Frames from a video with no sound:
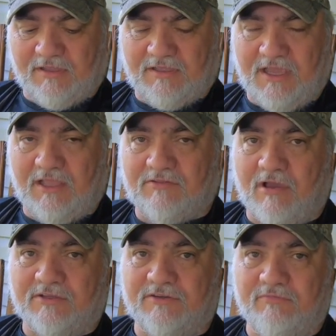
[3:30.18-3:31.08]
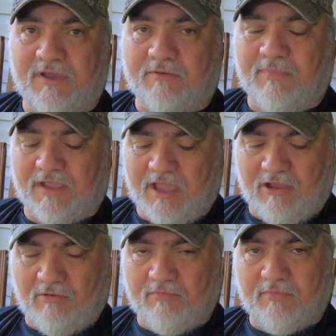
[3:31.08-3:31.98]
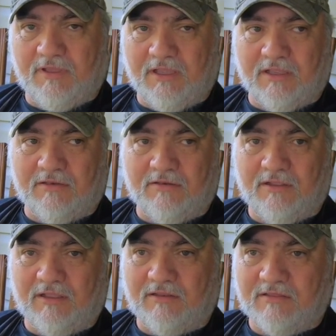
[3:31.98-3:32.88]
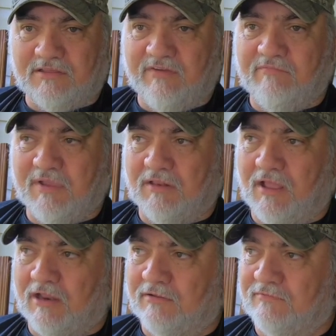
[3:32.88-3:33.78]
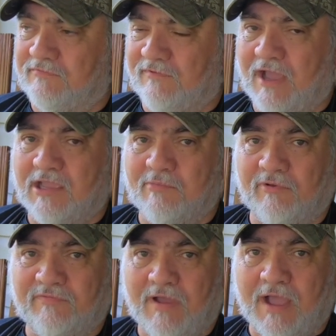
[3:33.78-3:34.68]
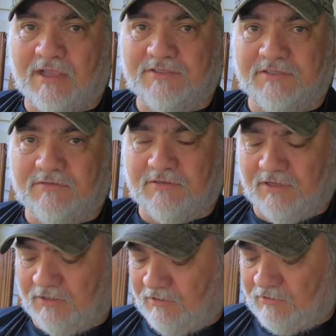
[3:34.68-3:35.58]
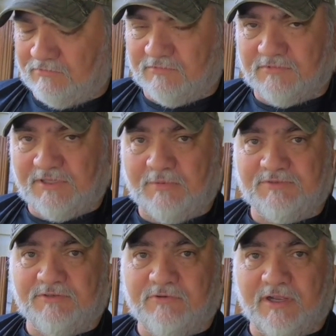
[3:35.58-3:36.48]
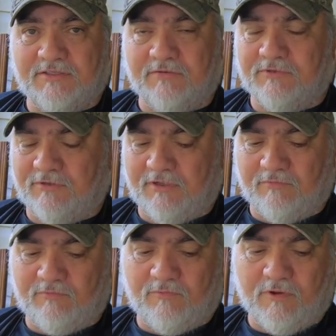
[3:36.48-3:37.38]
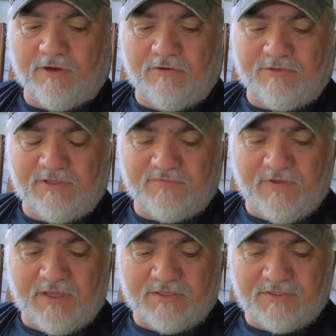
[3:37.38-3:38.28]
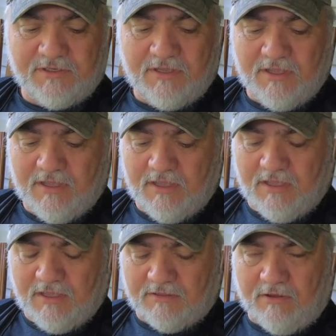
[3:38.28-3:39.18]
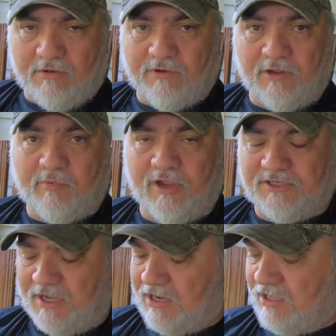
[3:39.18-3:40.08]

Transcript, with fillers: Ken's also been a big help, and, and has given me a lot of valuable advice and, and on tips and tricks on, on working on these fish. So I really appreciate